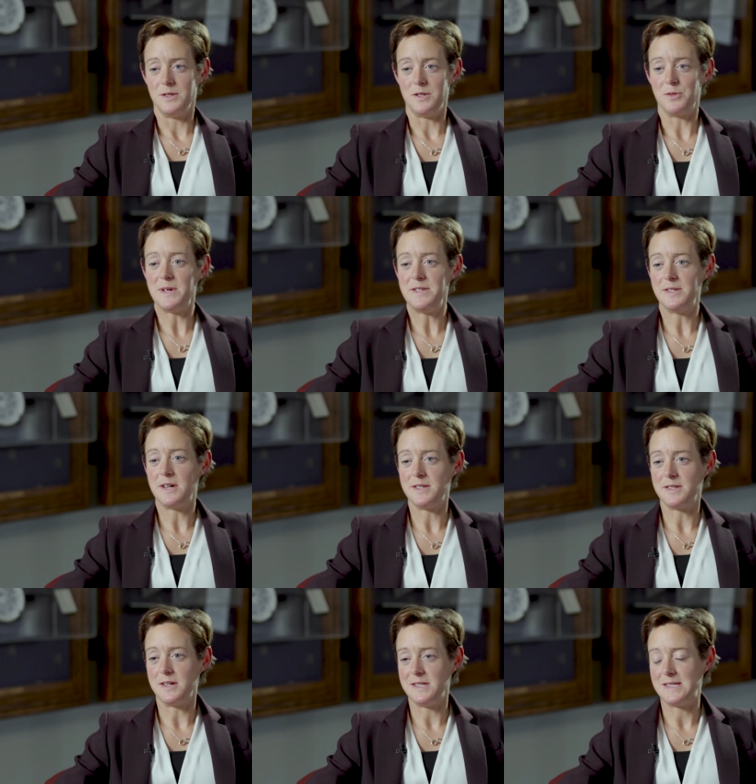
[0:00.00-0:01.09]
So the reason I
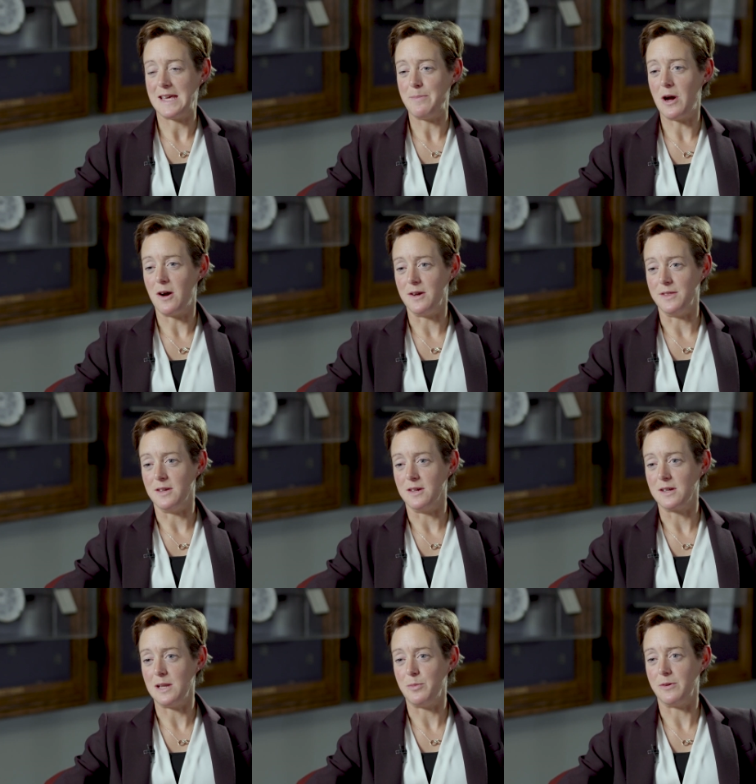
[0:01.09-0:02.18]
decided to take part in
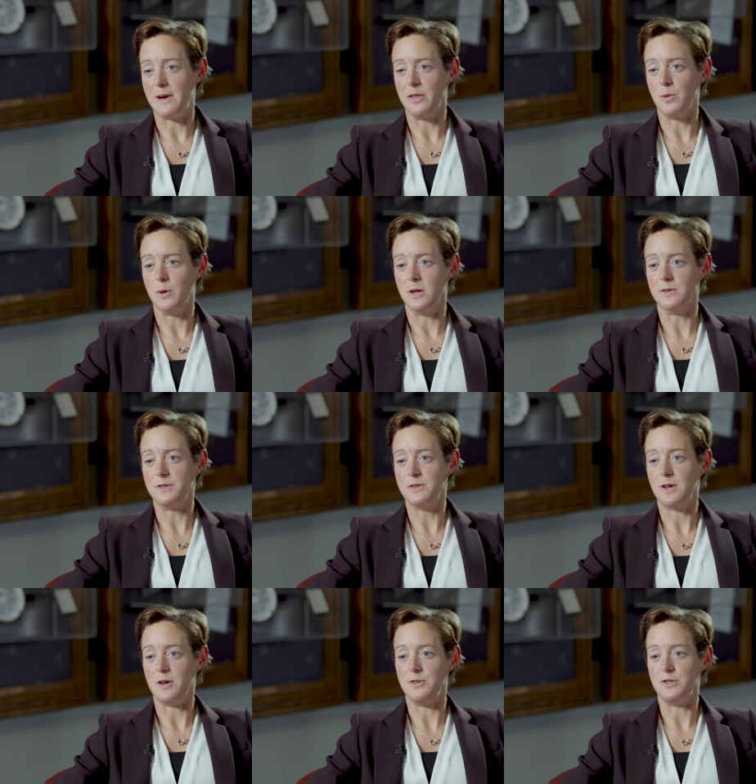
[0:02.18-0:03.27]
the Clipper Round the
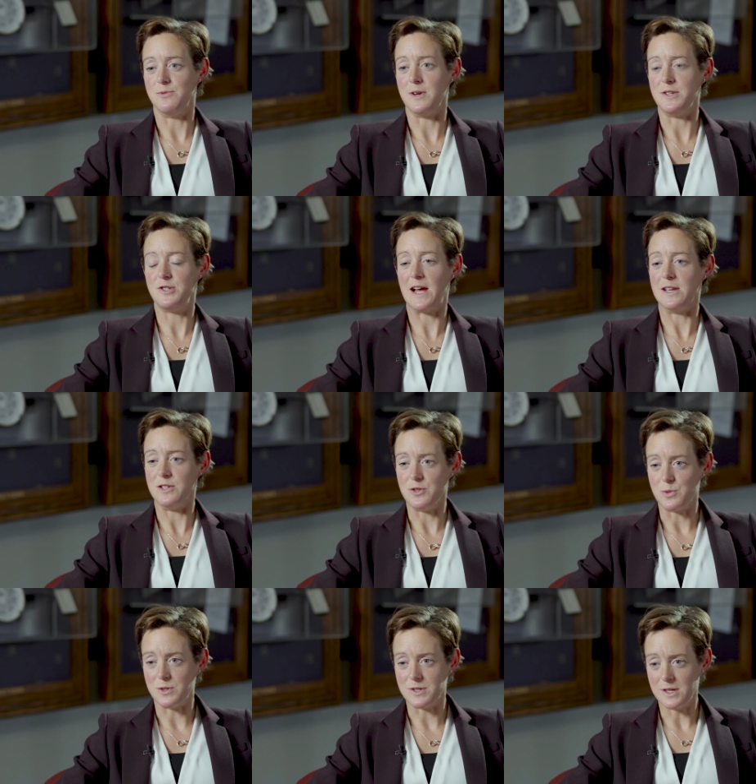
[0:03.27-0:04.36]
World Ocean Race
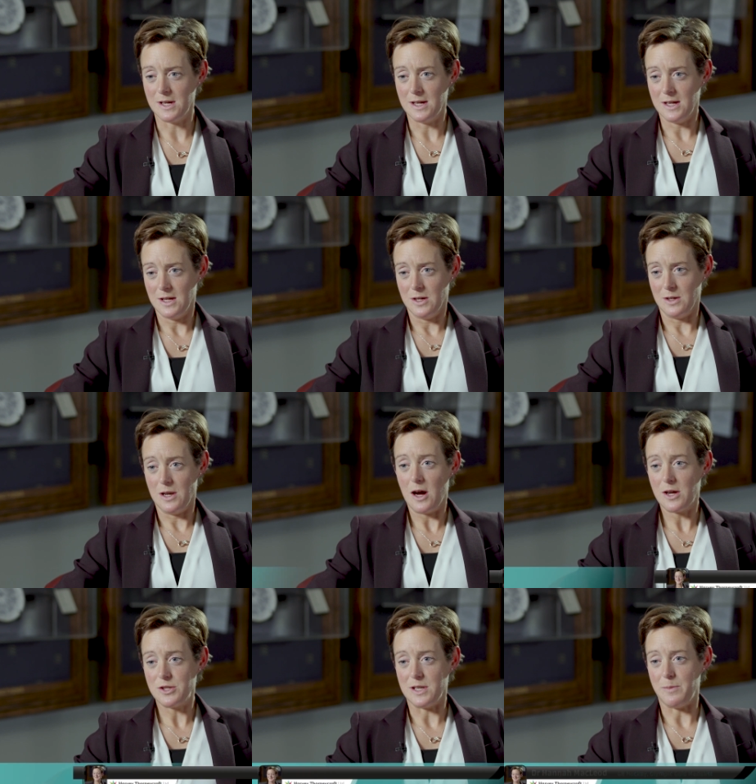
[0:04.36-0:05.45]
Challenge was
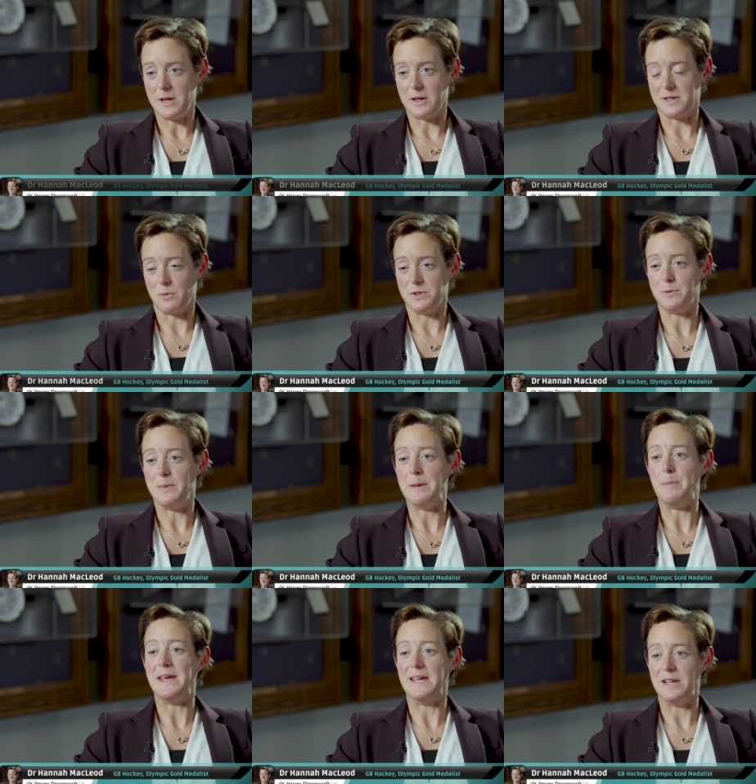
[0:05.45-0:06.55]
largely because I wanted to be a
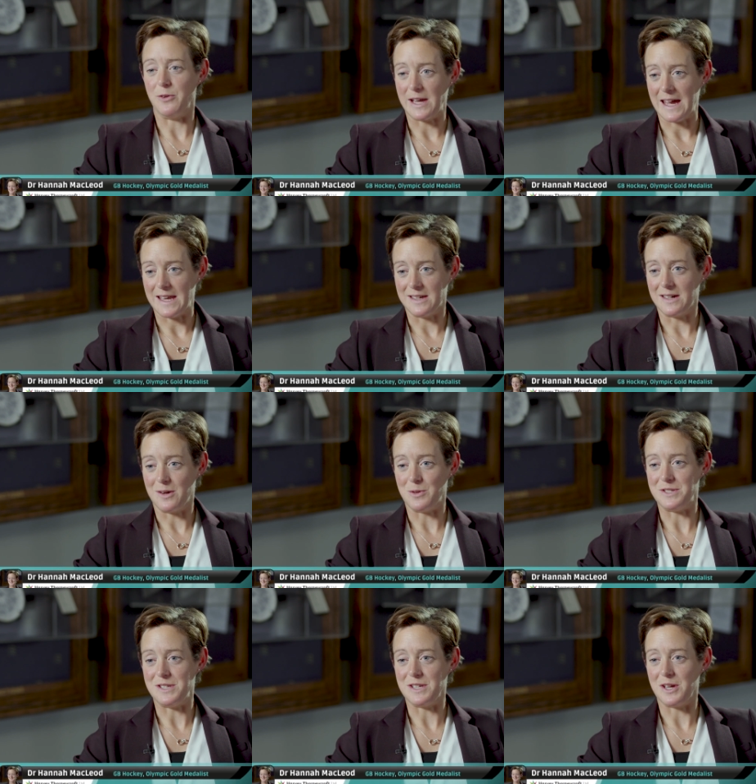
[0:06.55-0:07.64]
beginner again. I
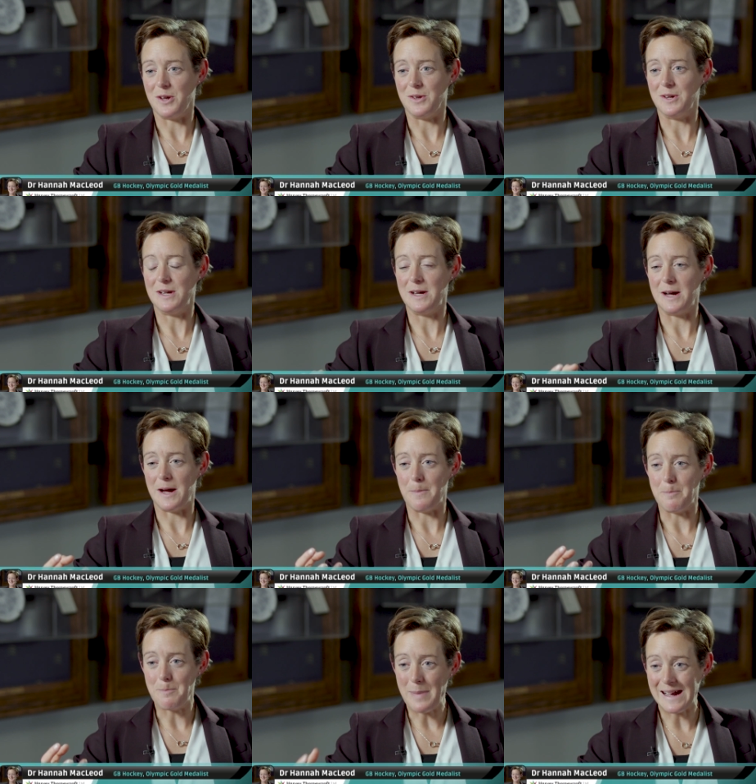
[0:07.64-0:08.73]
wanted to go
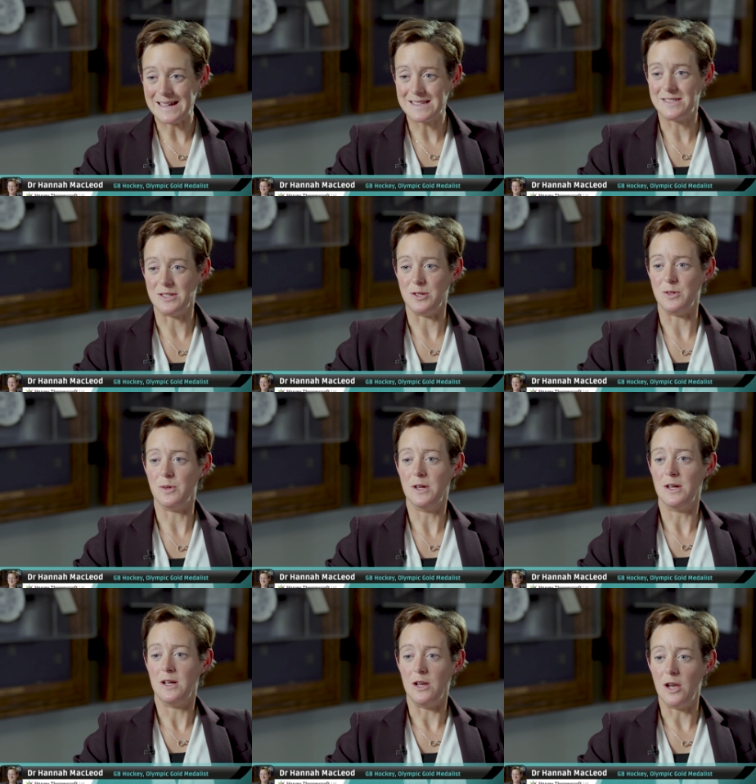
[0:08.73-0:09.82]
um, back to
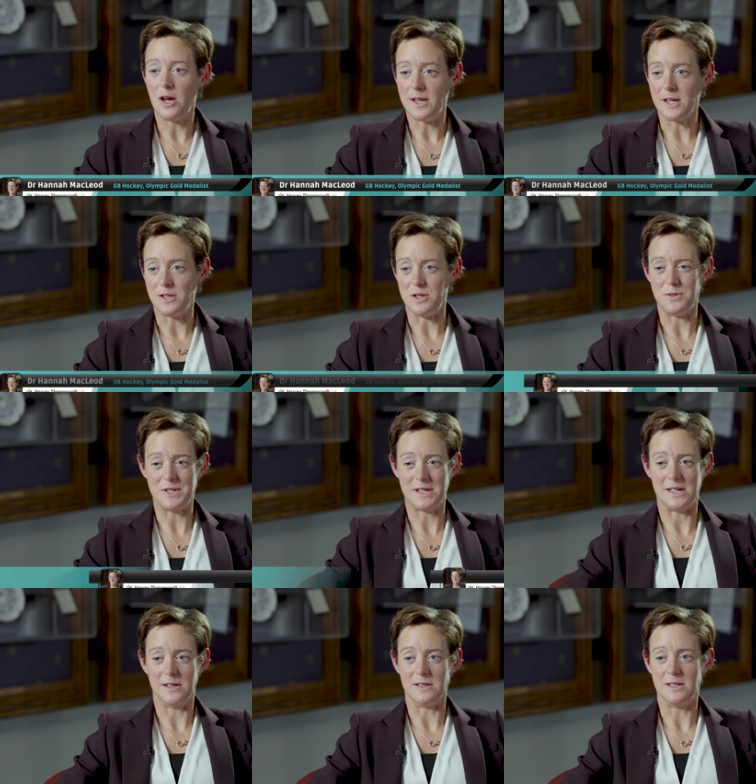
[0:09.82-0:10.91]
learning a new
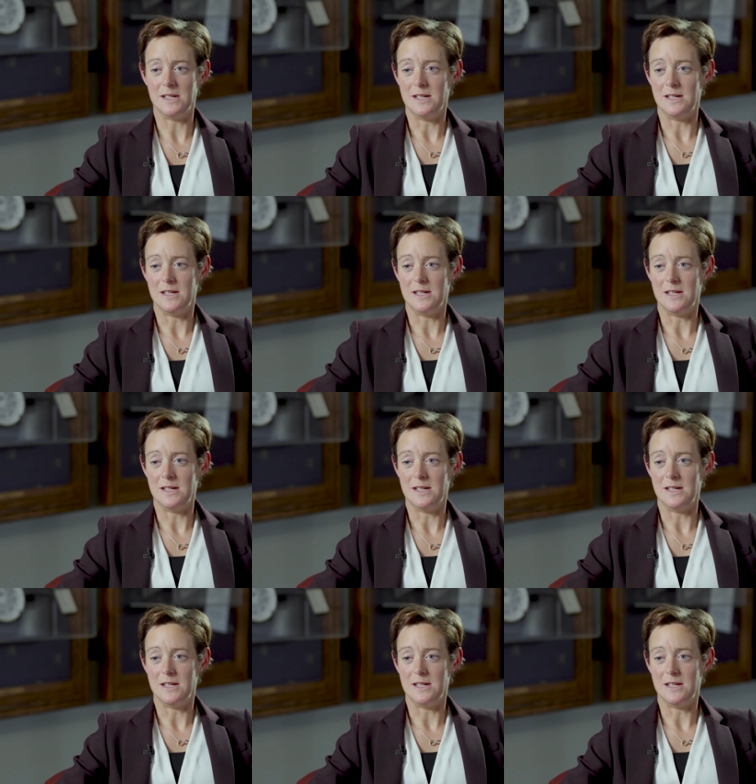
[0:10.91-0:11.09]
skill